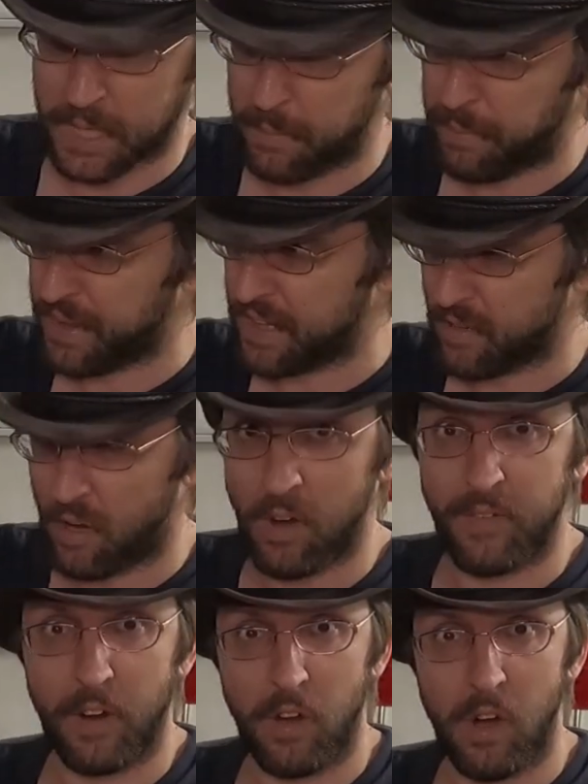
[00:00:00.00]
complete
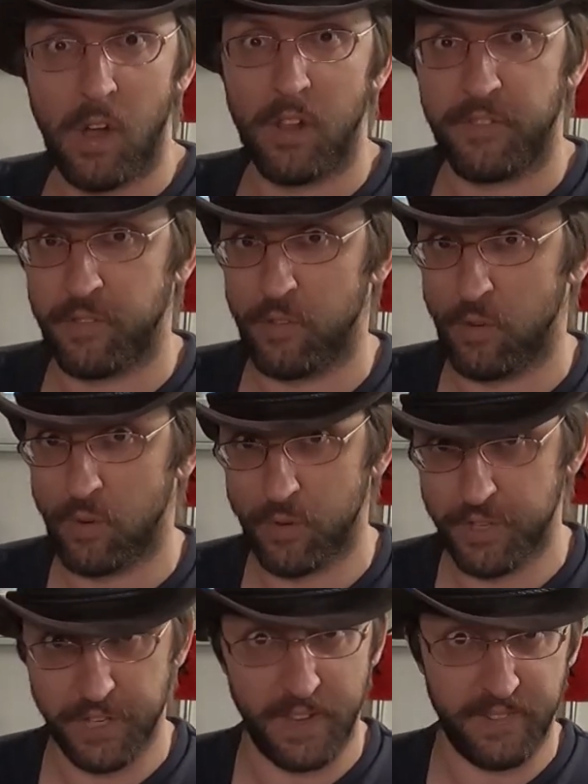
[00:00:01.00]
overhaul
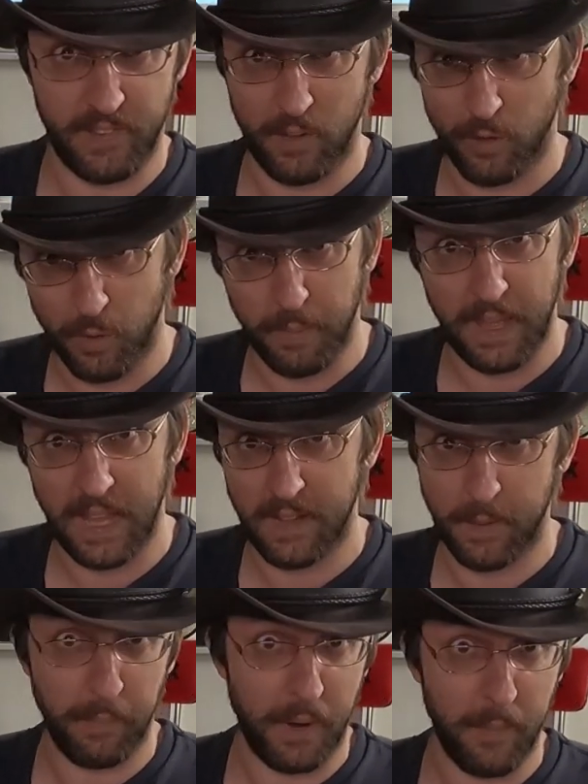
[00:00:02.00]
to just lubing
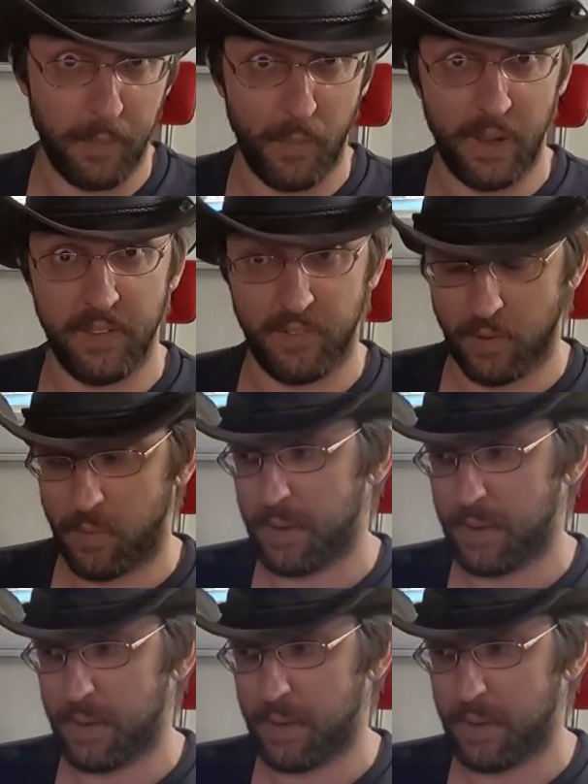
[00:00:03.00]
it the proper way and so